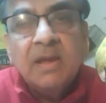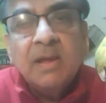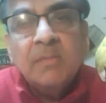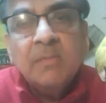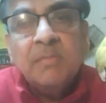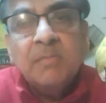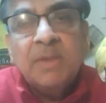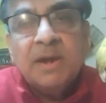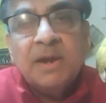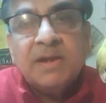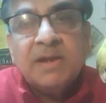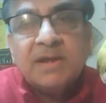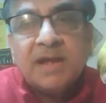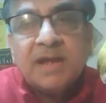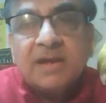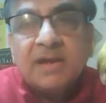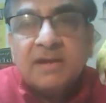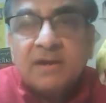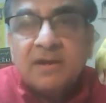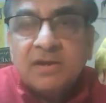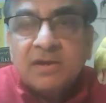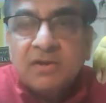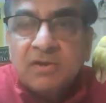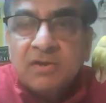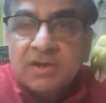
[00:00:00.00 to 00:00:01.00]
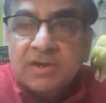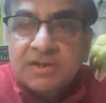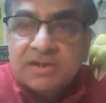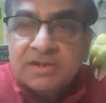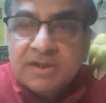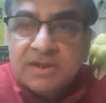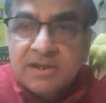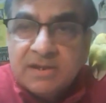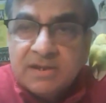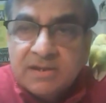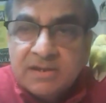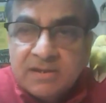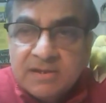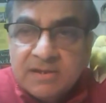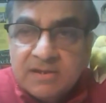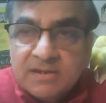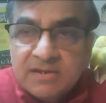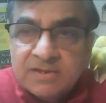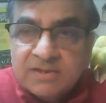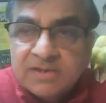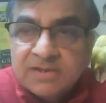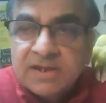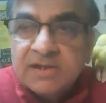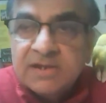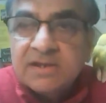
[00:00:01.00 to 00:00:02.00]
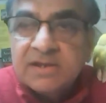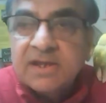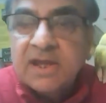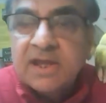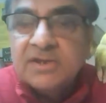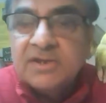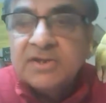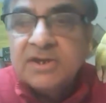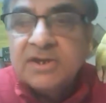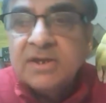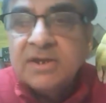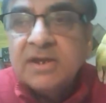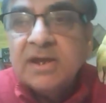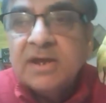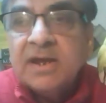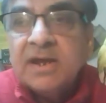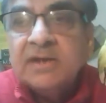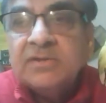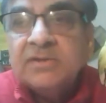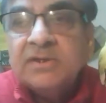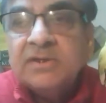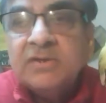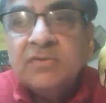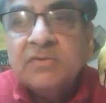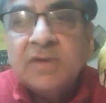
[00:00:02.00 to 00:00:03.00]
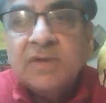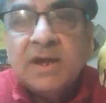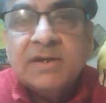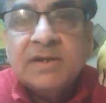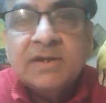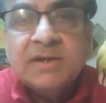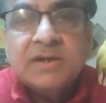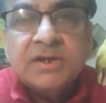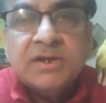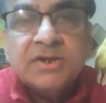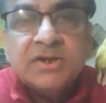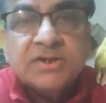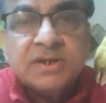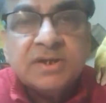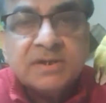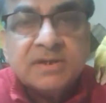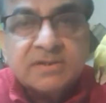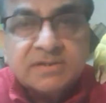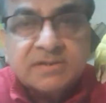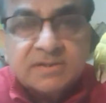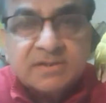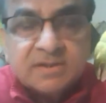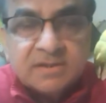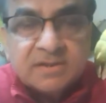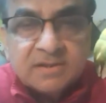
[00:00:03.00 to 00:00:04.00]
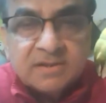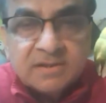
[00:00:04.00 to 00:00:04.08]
Vatican and Holy See setting agenda at the United Nations,